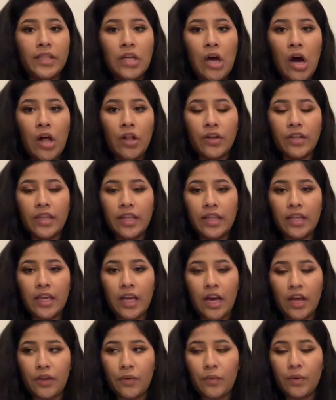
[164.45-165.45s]
taller than the
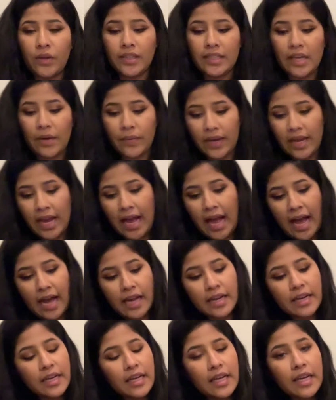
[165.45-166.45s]
other ones that we
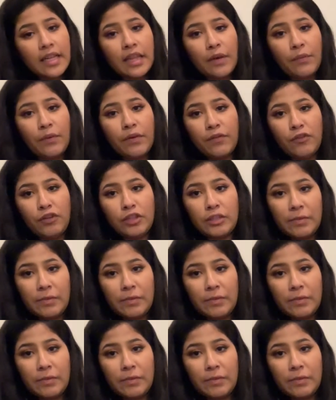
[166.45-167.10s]
had that we've used